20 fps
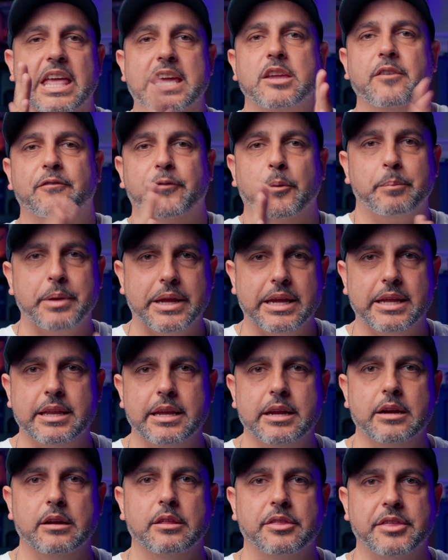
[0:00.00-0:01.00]
you for being
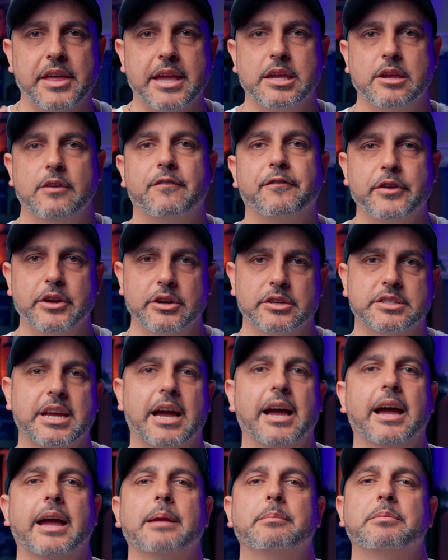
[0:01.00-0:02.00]
here. Thank you for your
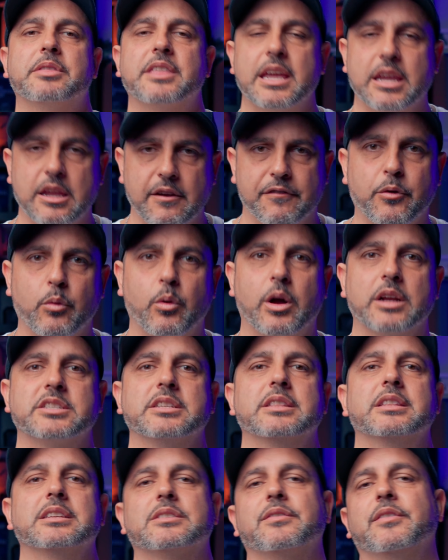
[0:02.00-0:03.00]
time. Thank you for watching
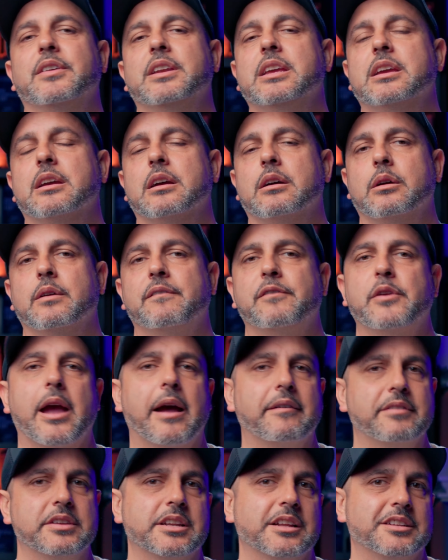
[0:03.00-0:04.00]
this video. If you
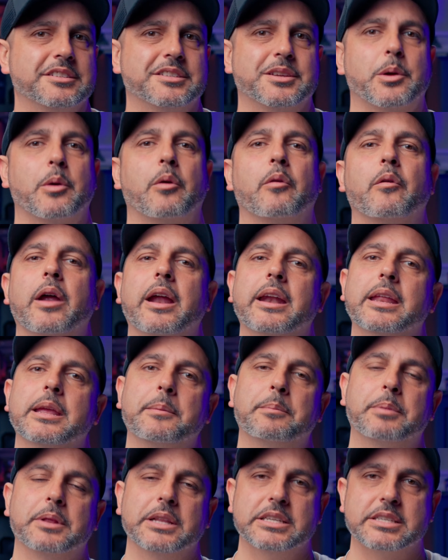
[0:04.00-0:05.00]
haven't done so already,
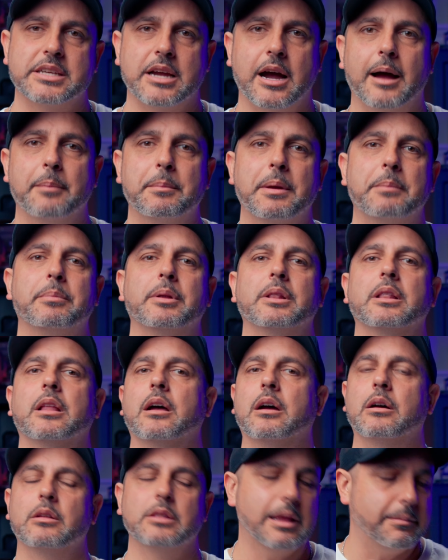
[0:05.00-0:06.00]
please comment
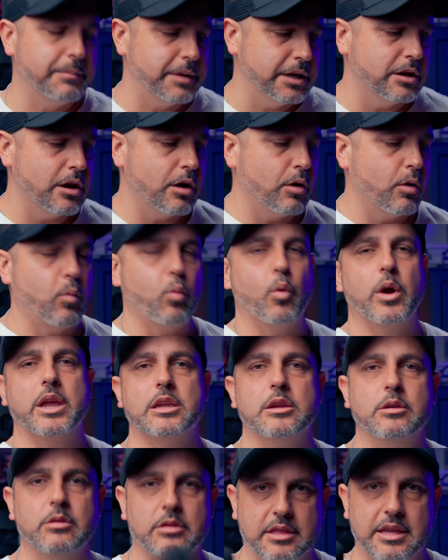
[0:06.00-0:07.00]
below. Let me know what
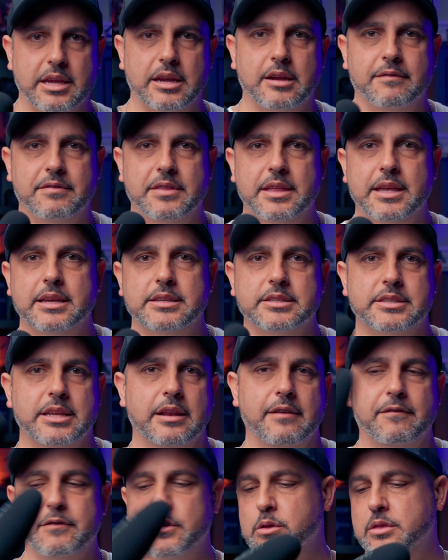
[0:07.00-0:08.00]
you think of this, and
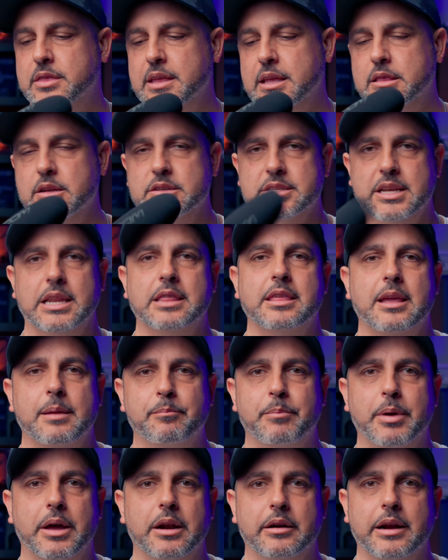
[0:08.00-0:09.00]
if you think there's anything
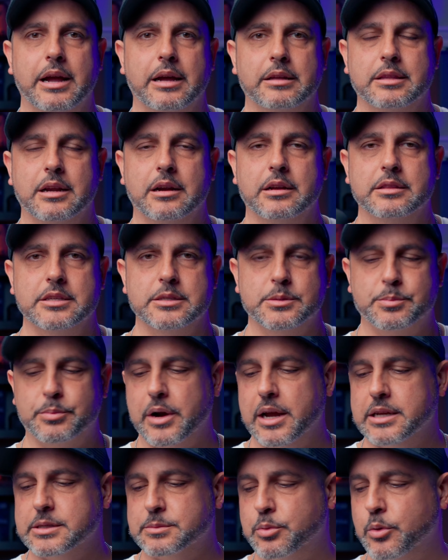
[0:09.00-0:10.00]
better out there at this
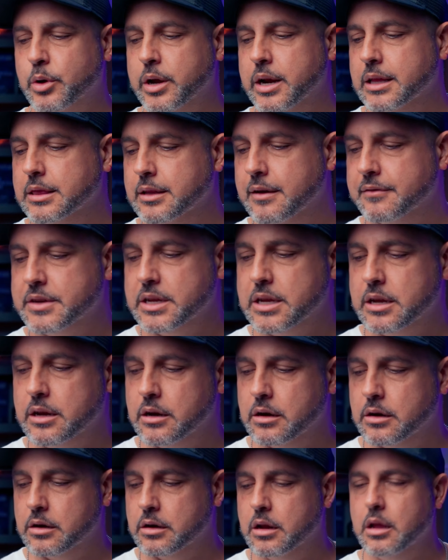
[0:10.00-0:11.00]
price point, I'd love to
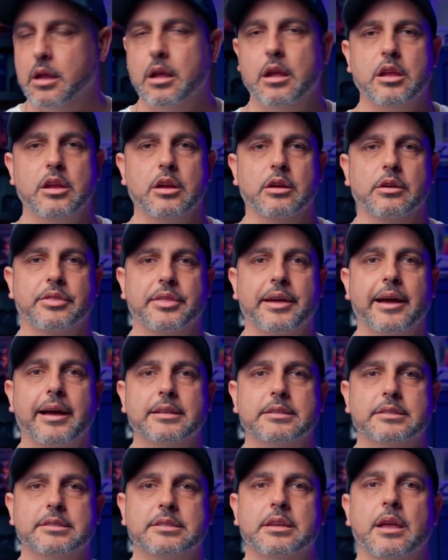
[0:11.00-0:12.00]
hear your
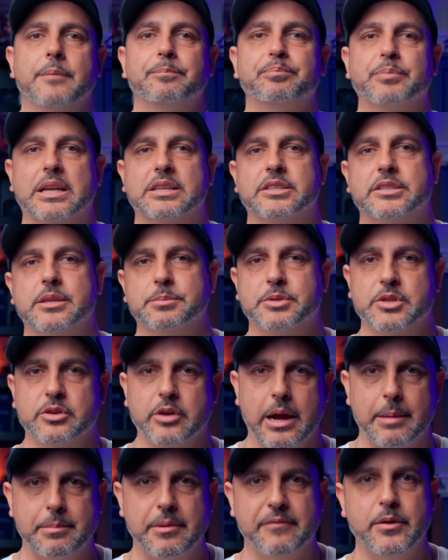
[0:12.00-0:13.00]
thoughts.
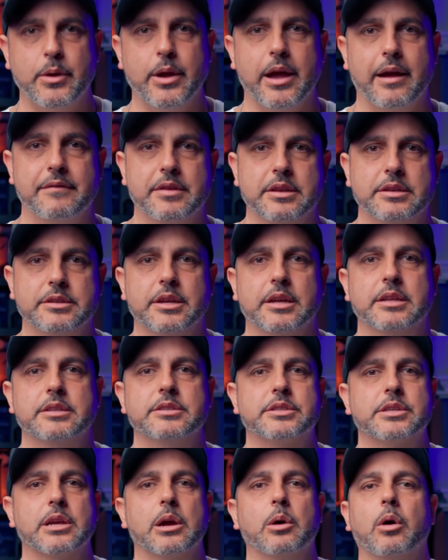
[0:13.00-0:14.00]
Subscribe if you haven't done
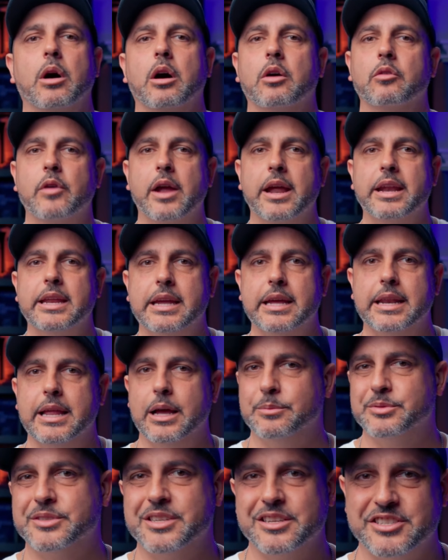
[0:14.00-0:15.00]
so already. It
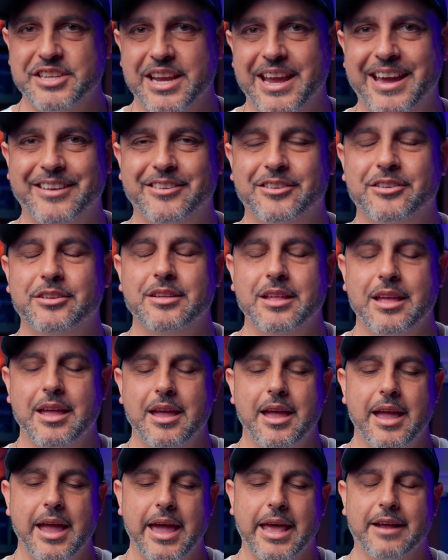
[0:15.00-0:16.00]
helps the channel,
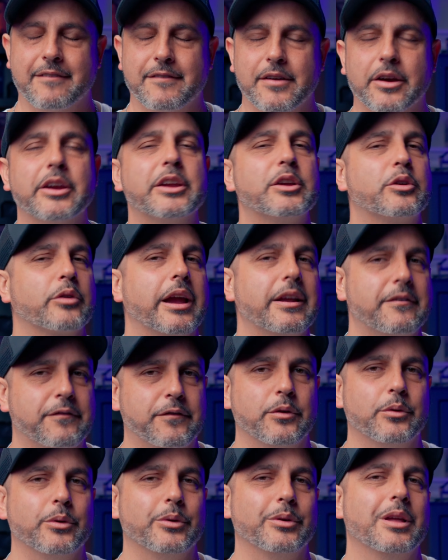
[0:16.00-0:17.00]
and I'm very
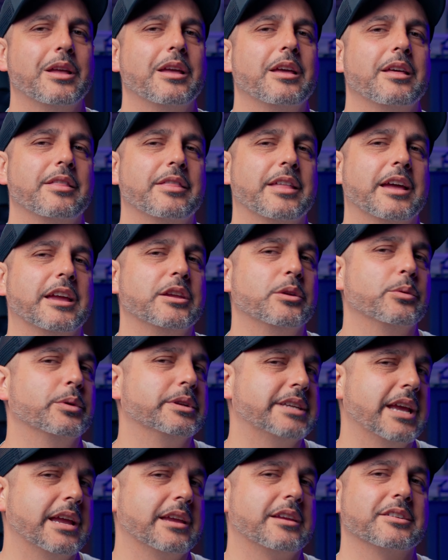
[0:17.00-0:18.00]
grateful that you would
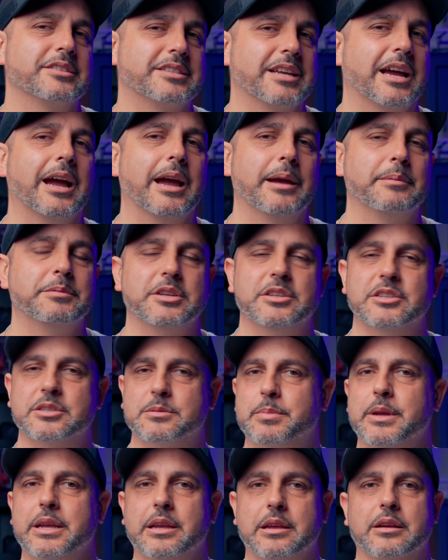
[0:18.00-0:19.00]
take your time to just
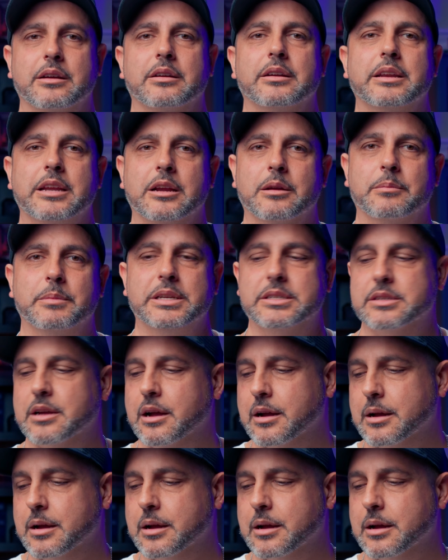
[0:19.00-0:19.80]
be here and hear me talk